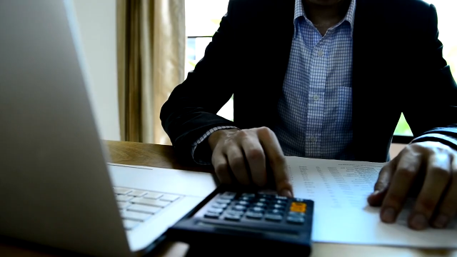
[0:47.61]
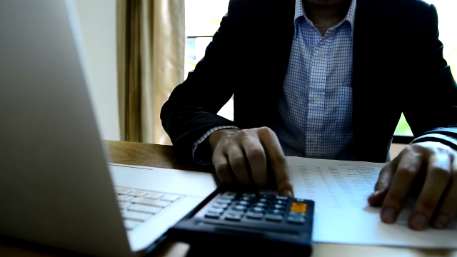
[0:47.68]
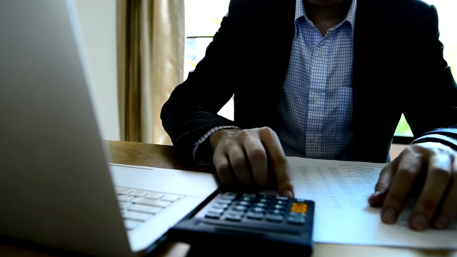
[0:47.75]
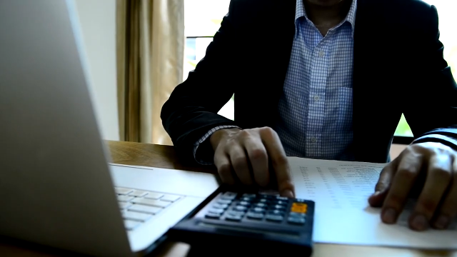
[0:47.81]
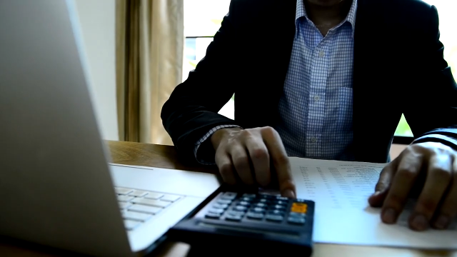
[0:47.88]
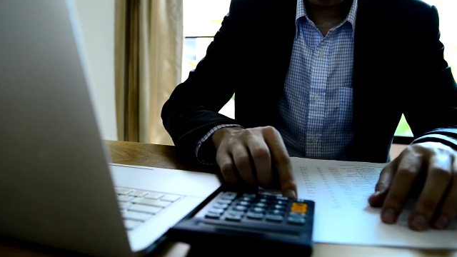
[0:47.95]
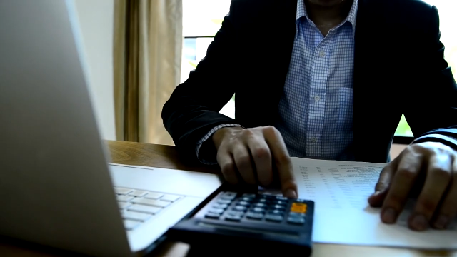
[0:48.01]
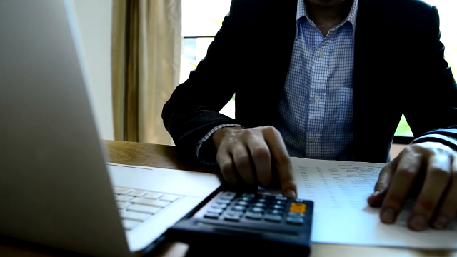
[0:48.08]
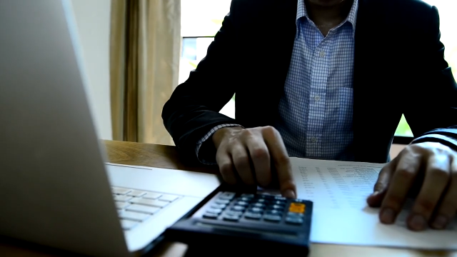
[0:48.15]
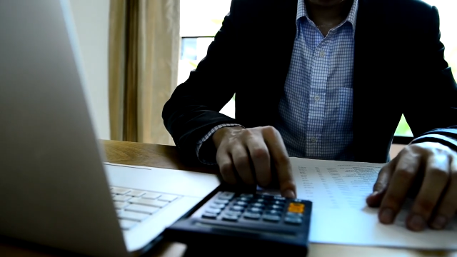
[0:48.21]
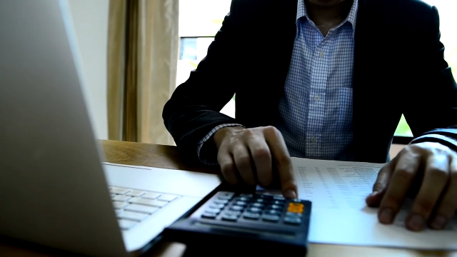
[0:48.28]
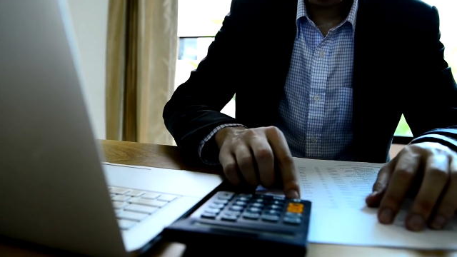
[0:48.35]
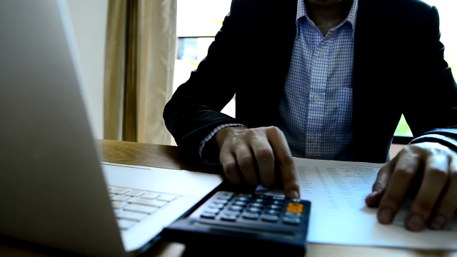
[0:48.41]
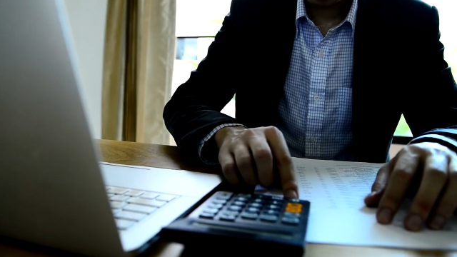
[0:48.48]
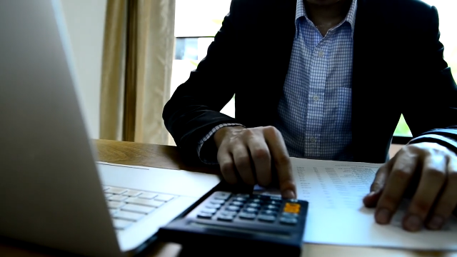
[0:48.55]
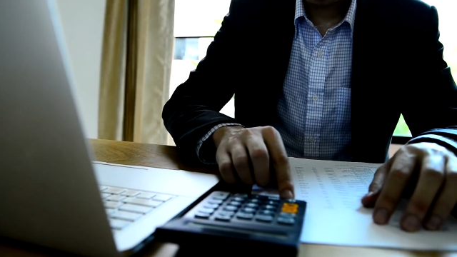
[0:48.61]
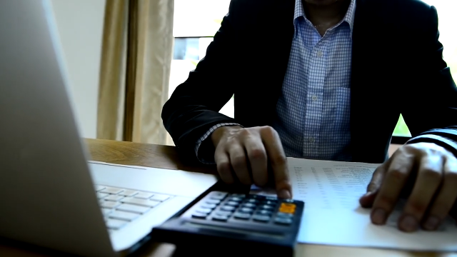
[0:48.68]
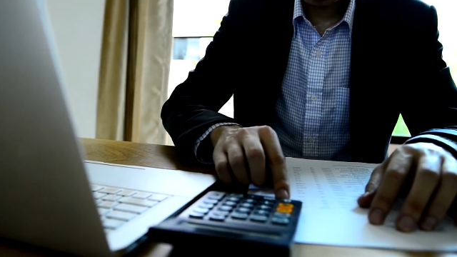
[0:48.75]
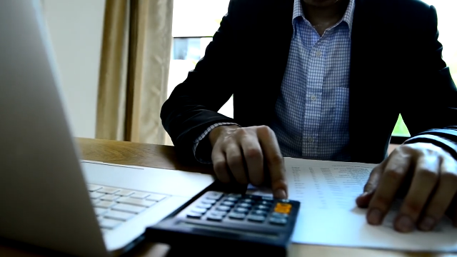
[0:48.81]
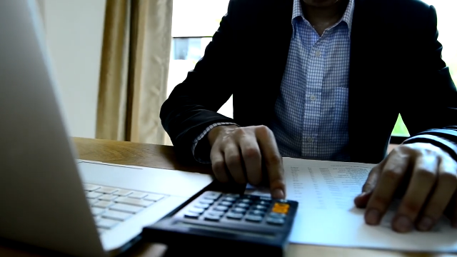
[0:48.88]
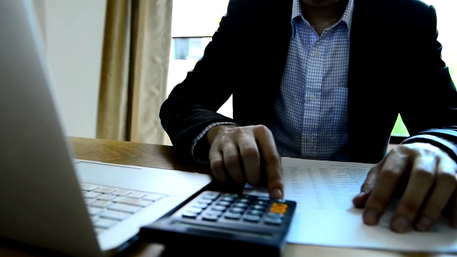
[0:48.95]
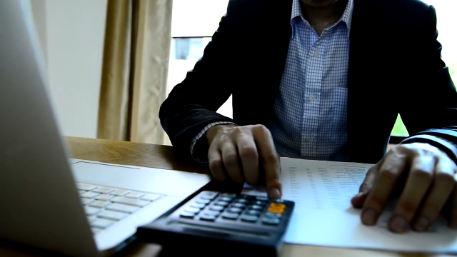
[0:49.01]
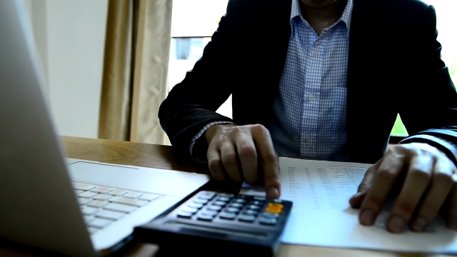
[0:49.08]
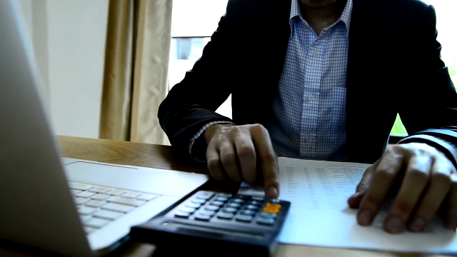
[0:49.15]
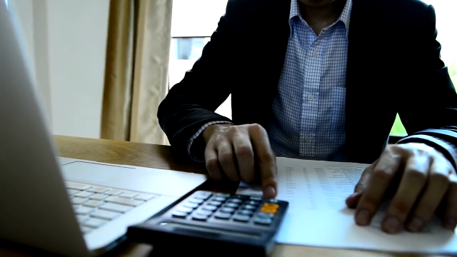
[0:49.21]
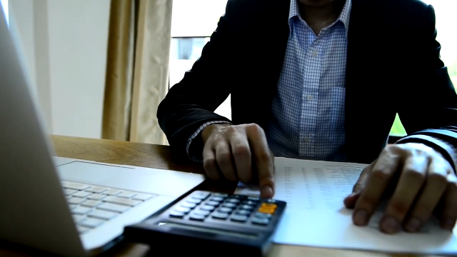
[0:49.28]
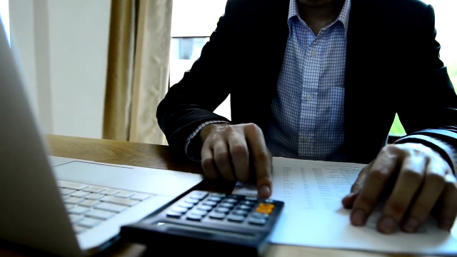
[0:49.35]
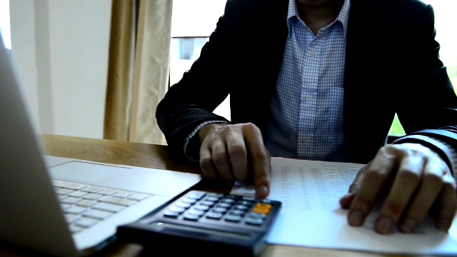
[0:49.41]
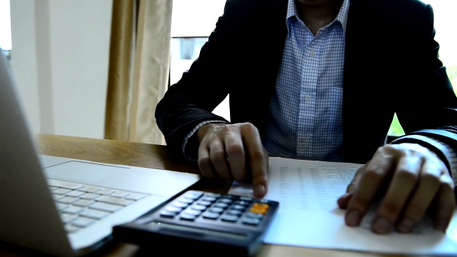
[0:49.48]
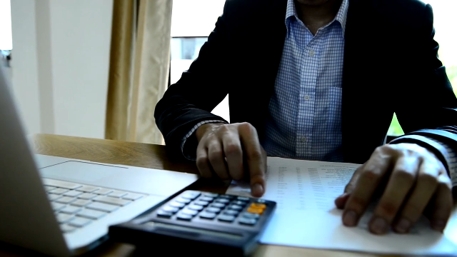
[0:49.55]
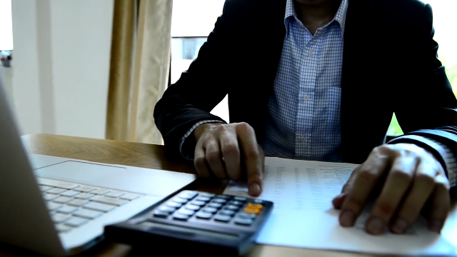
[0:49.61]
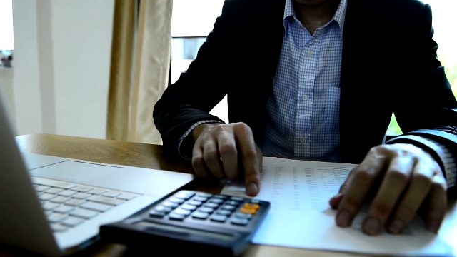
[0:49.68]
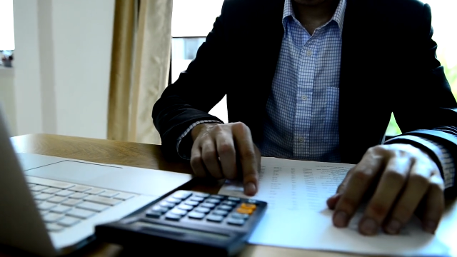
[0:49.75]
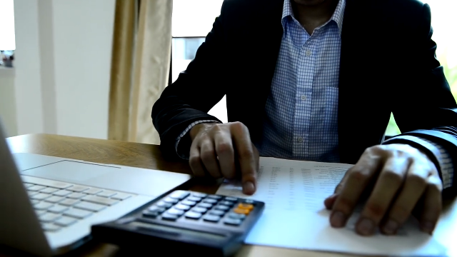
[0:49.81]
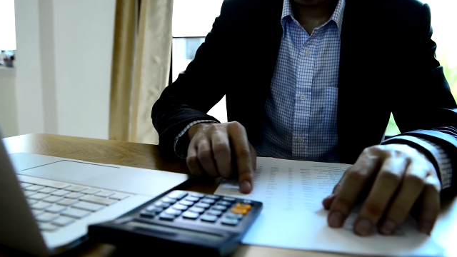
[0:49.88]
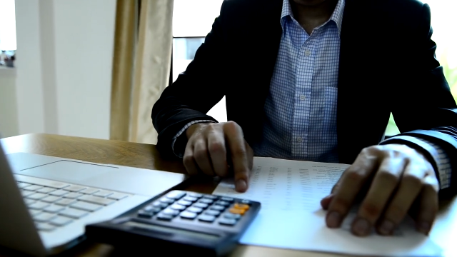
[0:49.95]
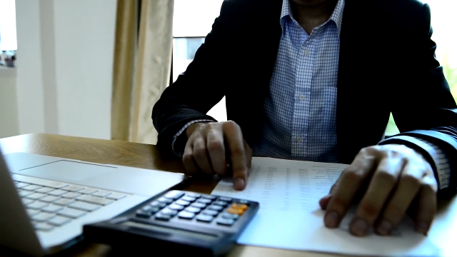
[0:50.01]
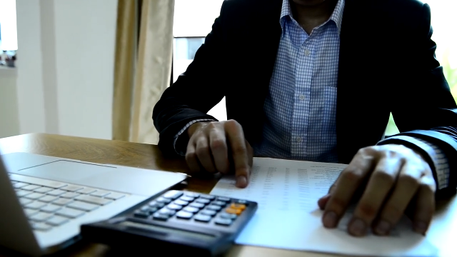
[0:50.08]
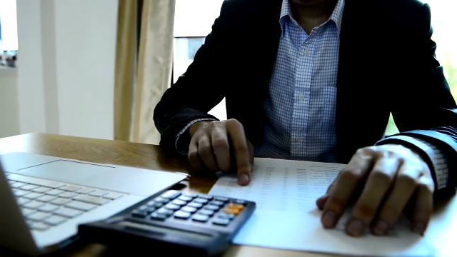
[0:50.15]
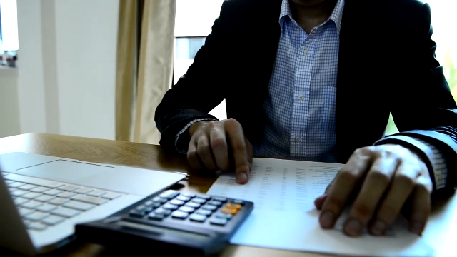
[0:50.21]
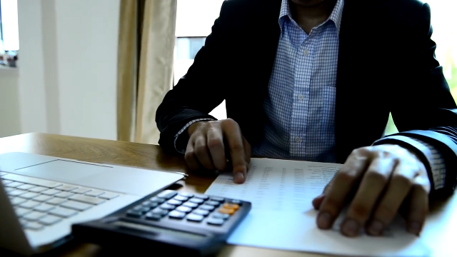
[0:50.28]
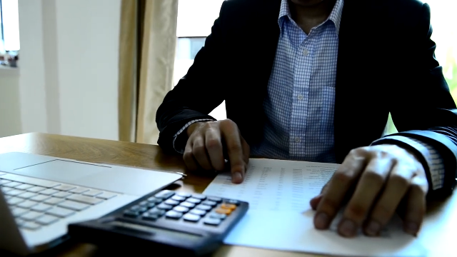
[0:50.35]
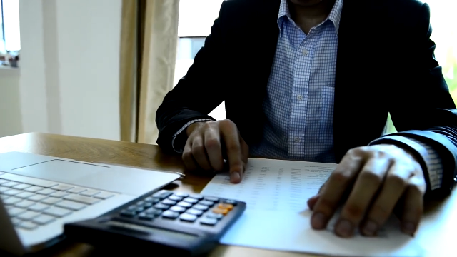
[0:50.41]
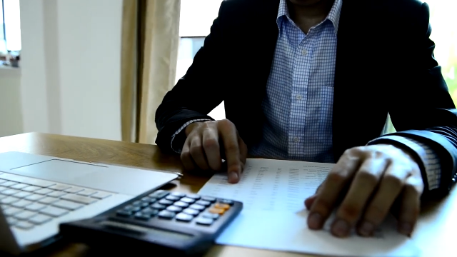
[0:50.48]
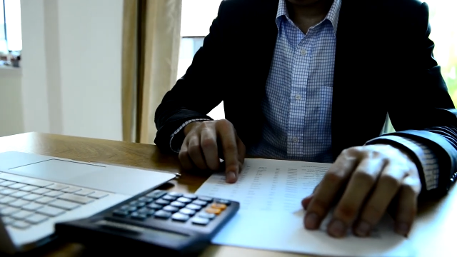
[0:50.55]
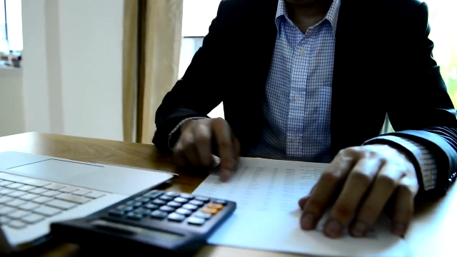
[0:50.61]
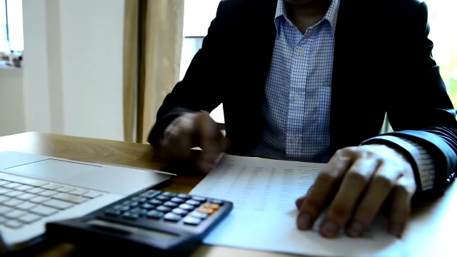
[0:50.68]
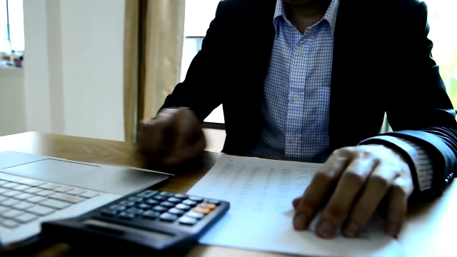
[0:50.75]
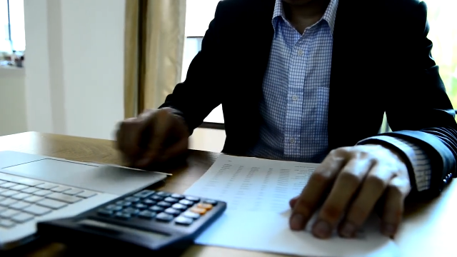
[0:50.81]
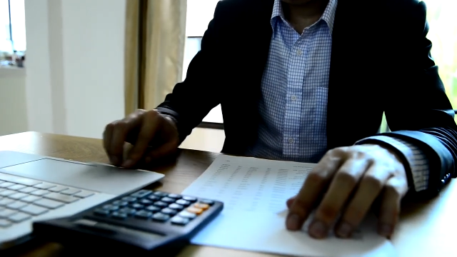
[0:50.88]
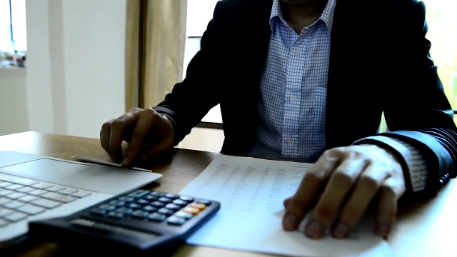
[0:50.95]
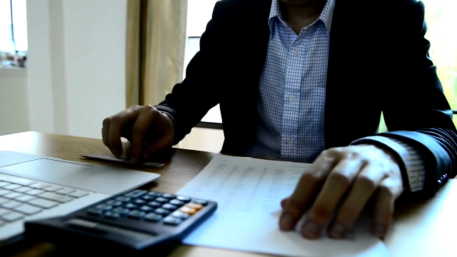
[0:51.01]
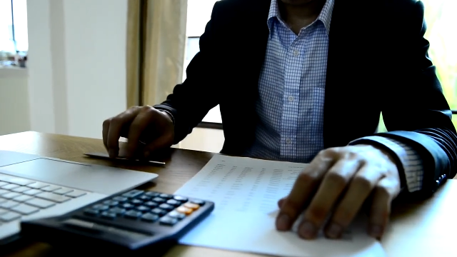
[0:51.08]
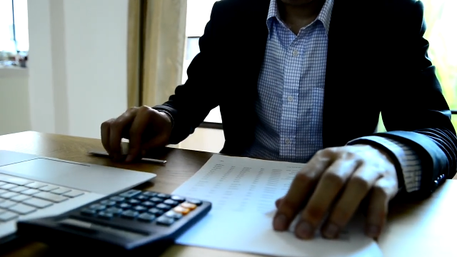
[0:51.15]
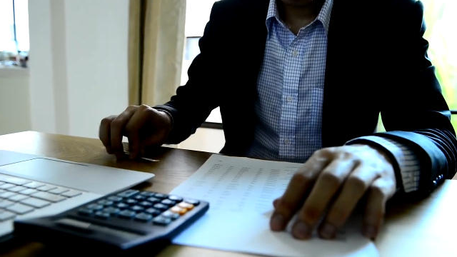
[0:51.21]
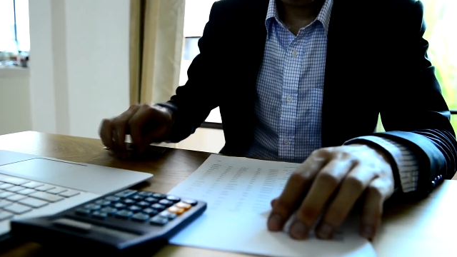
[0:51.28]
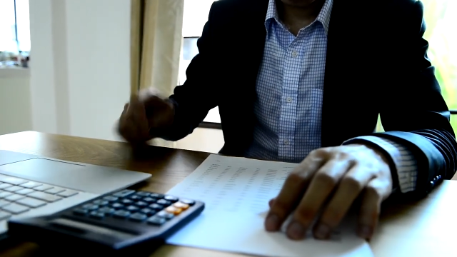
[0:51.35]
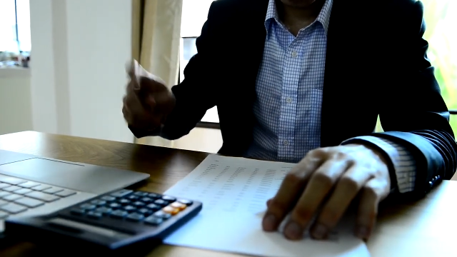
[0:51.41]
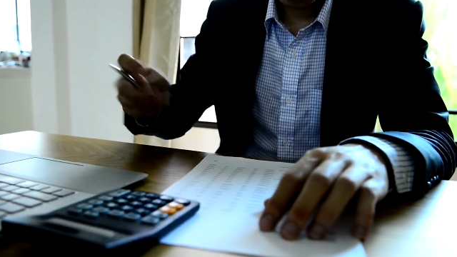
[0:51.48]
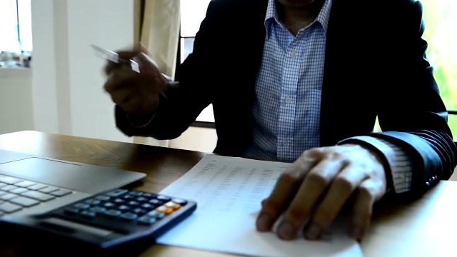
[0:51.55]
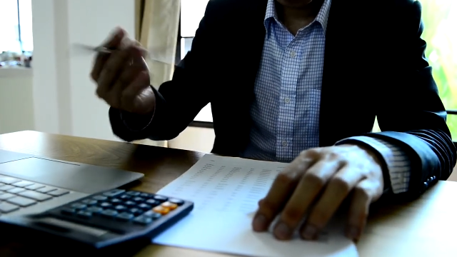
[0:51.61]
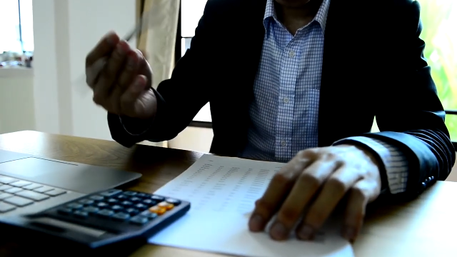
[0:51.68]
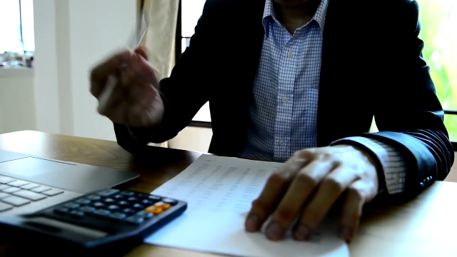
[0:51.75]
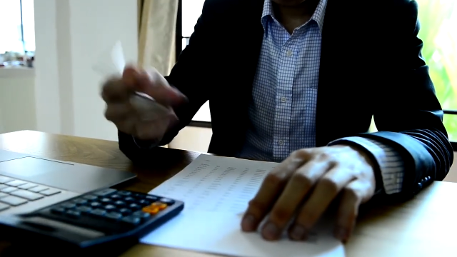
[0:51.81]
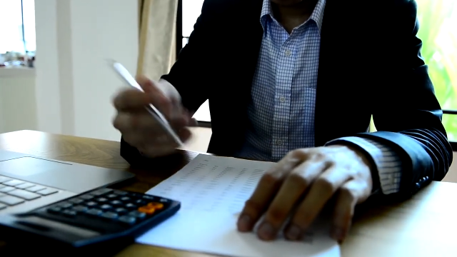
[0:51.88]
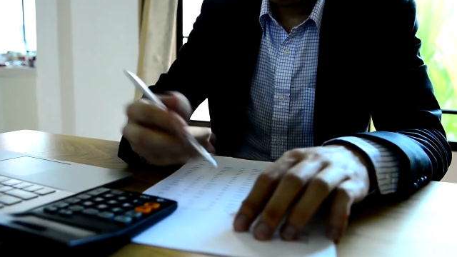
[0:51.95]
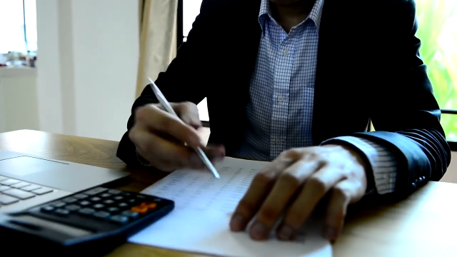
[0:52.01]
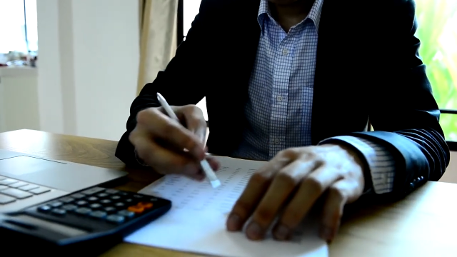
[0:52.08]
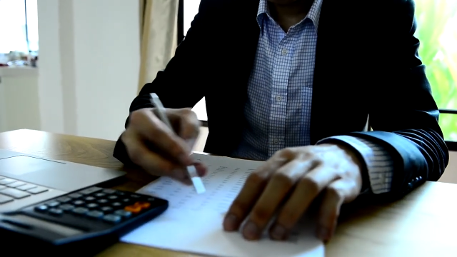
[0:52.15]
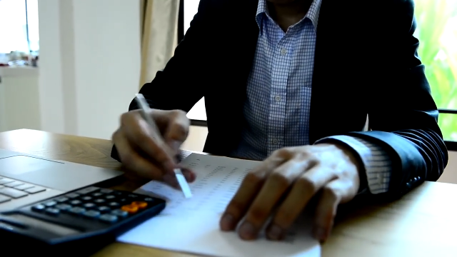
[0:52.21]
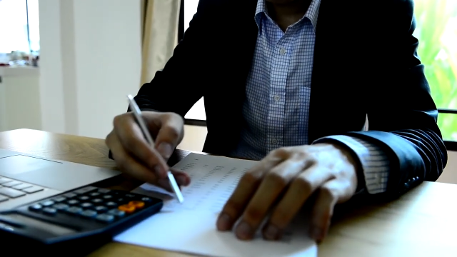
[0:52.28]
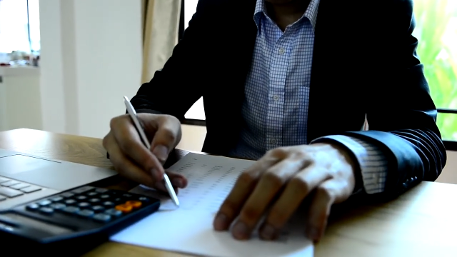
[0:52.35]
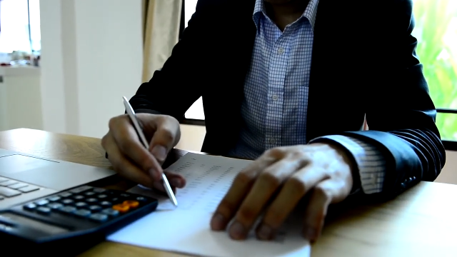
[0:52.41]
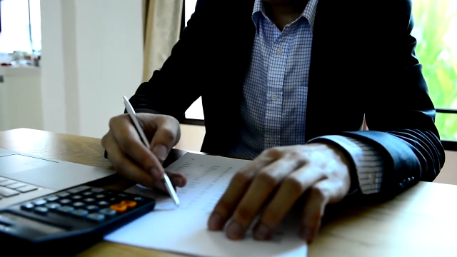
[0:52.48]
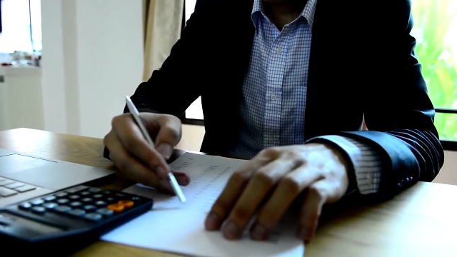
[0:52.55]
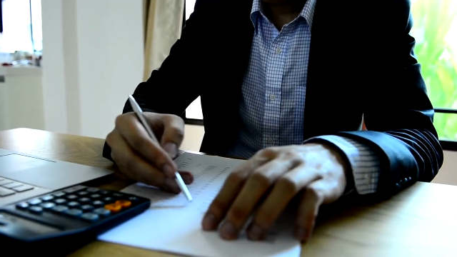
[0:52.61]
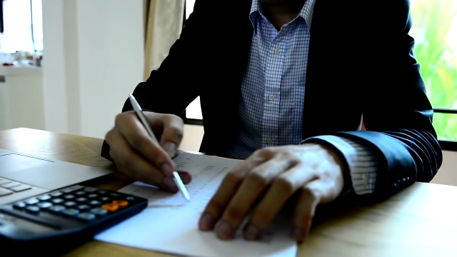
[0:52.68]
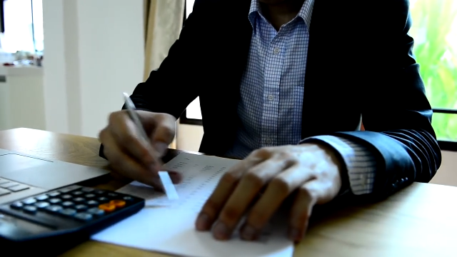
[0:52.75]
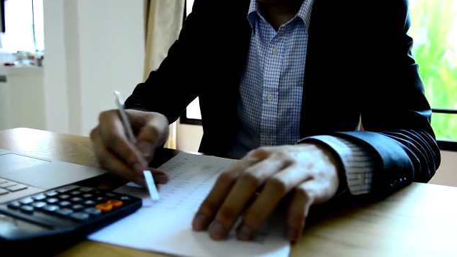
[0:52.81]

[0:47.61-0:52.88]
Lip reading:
Nobody's mouth can be seen.